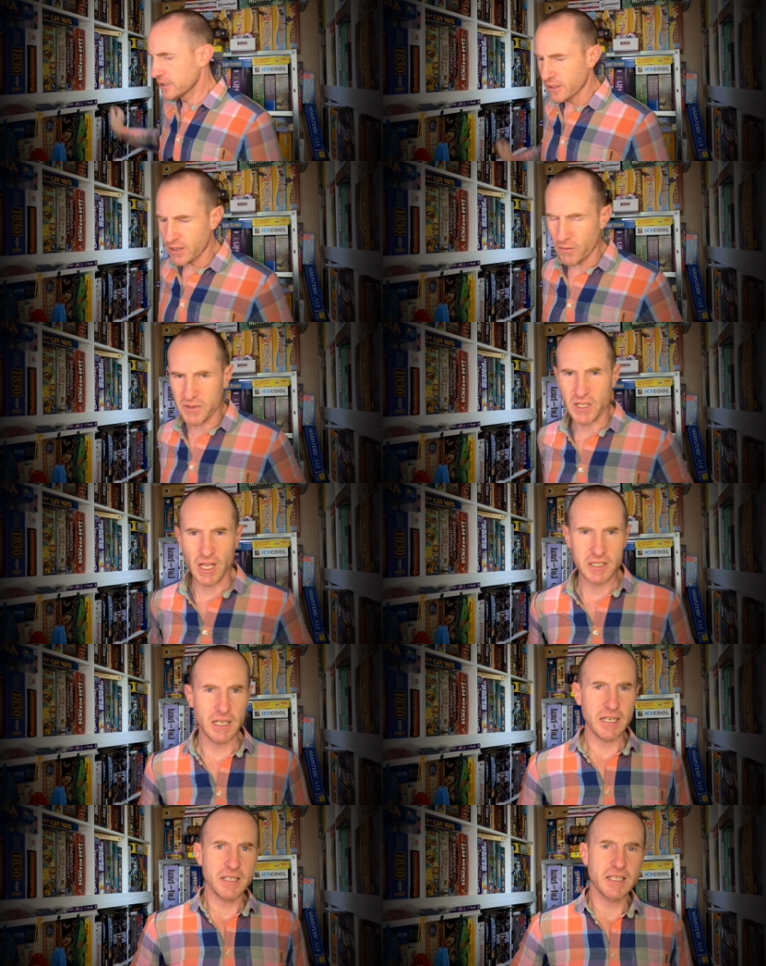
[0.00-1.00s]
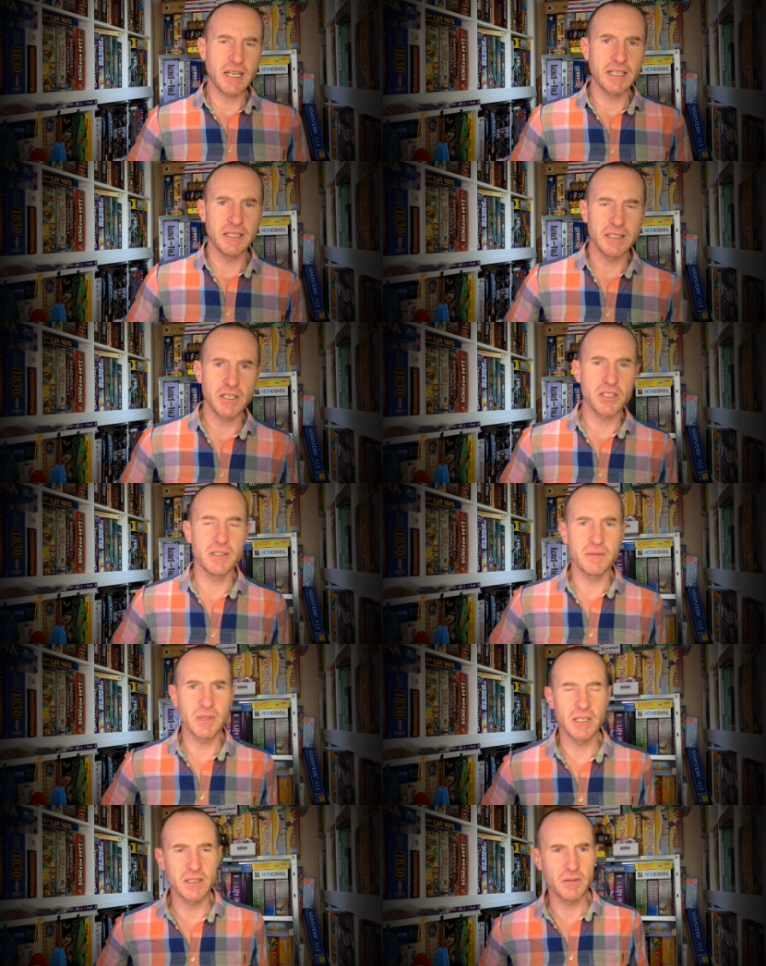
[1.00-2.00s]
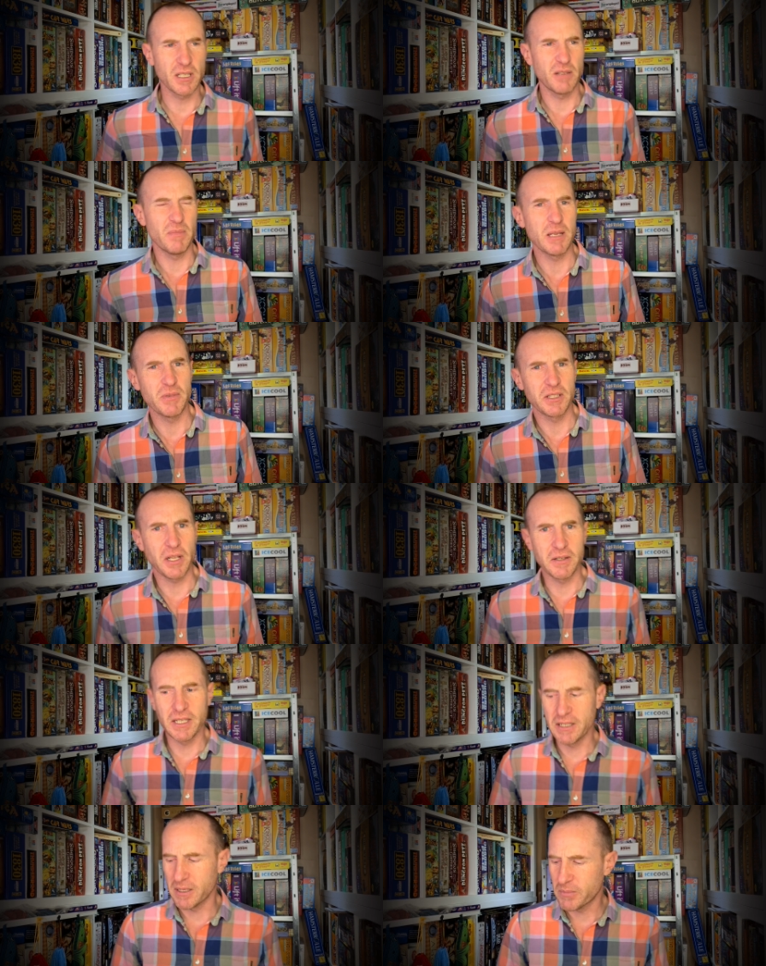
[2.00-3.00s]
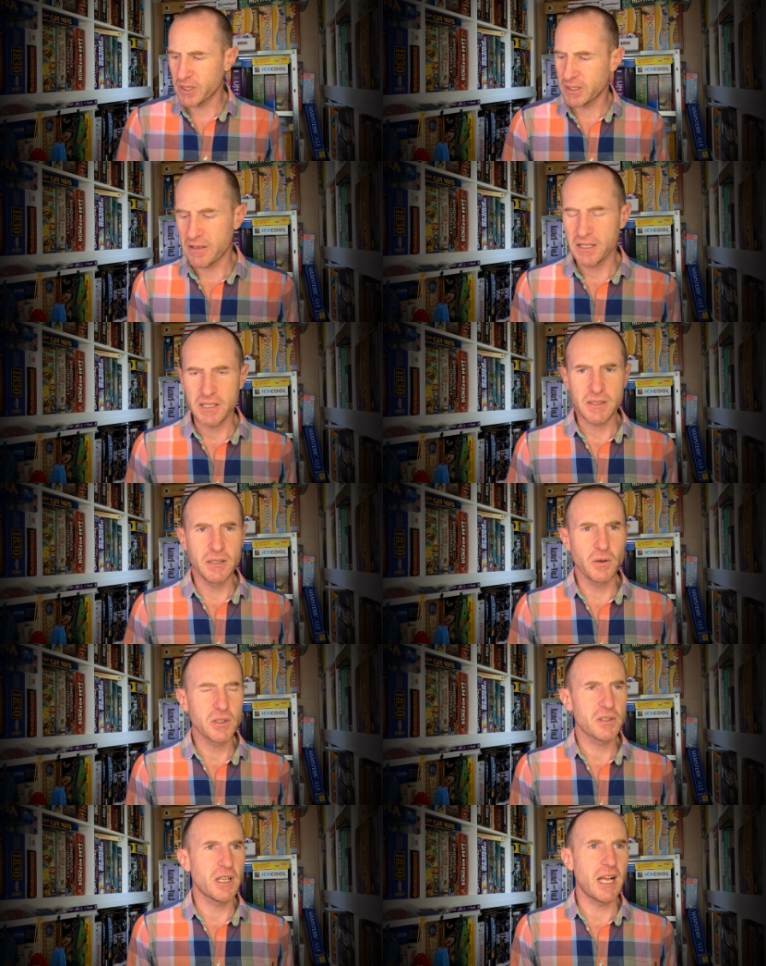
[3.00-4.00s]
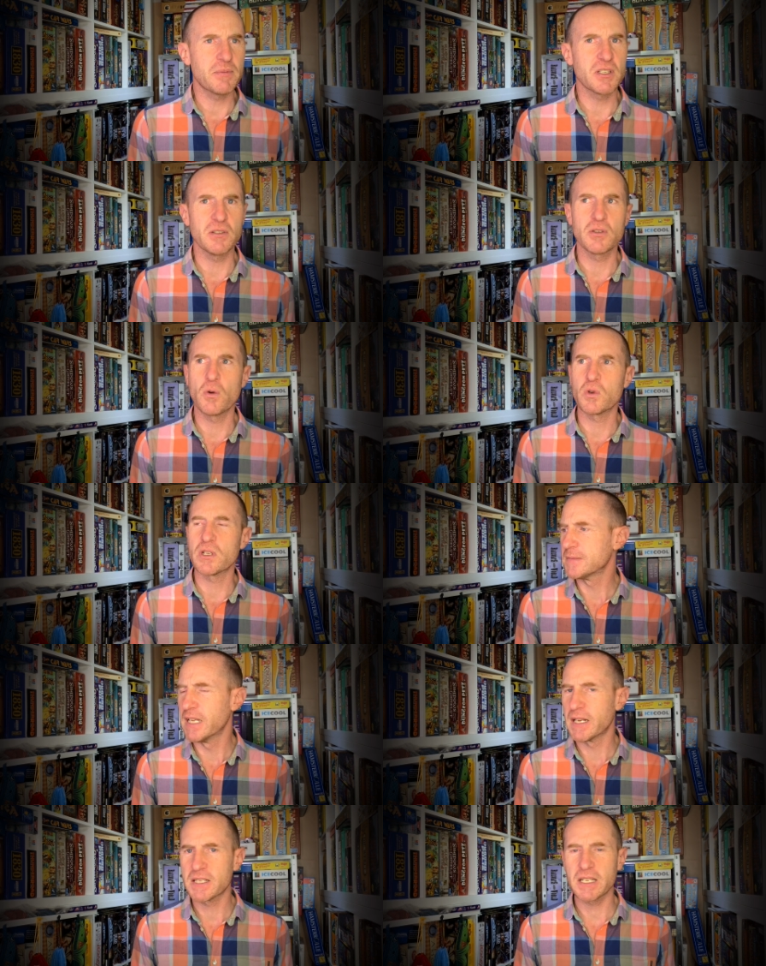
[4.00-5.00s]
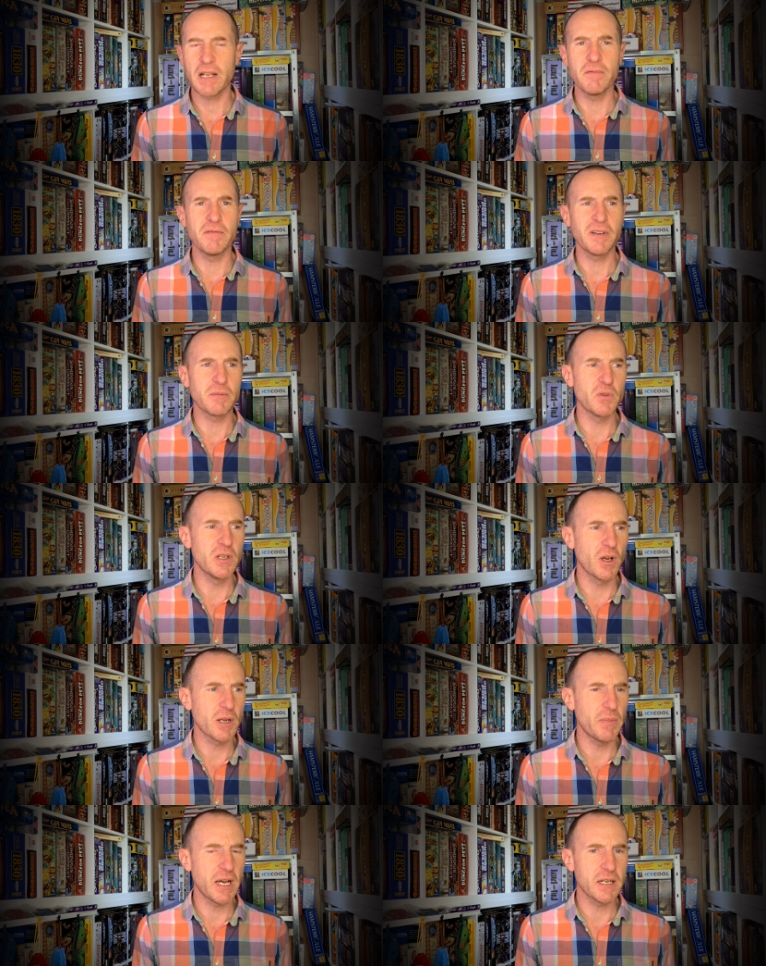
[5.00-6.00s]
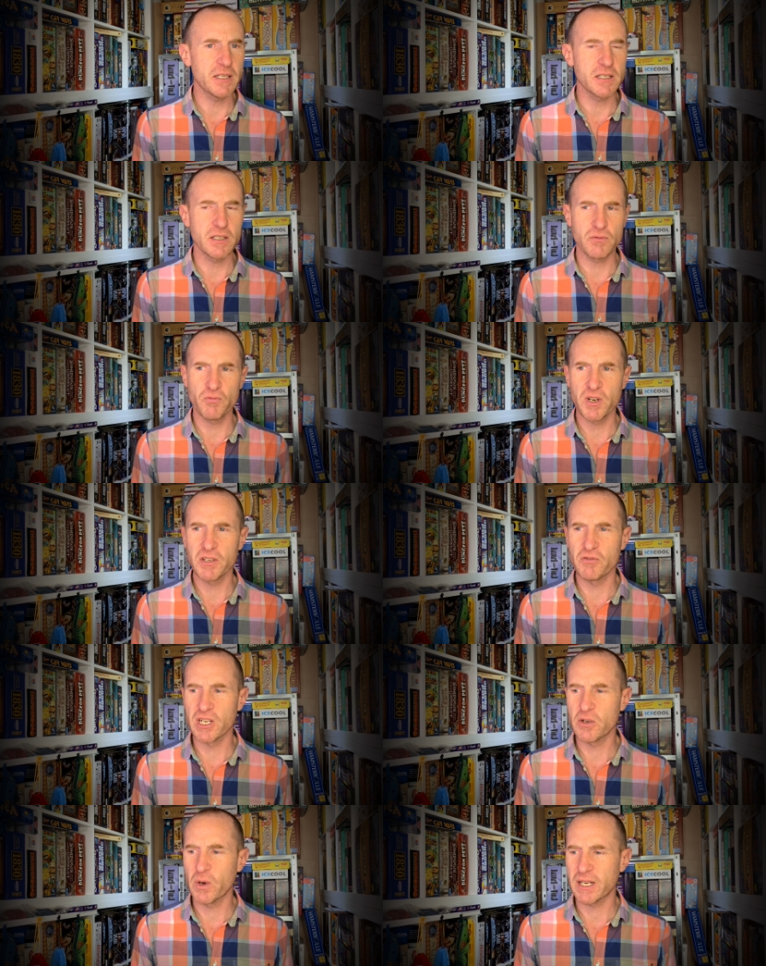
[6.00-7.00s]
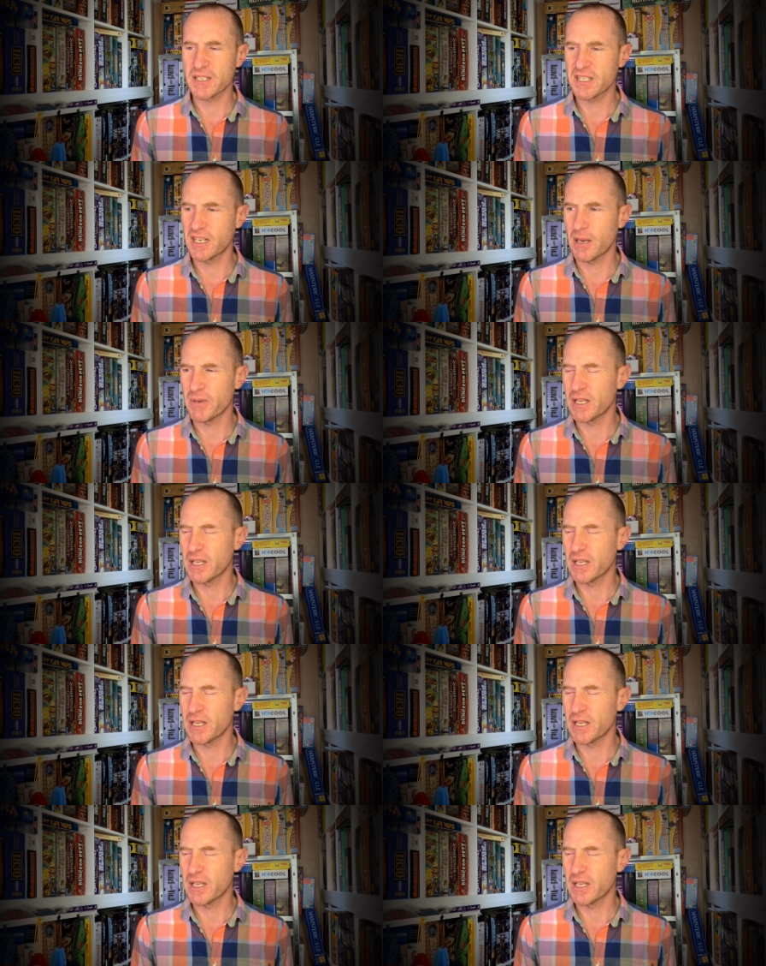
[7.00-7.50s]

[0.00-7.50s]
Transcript: Now, obviously it hasn't had a second edition because maybe it don't need it, but it looks absolutely gorgeous. Yeah, the second thing we like about it is it's really, really quick to set up.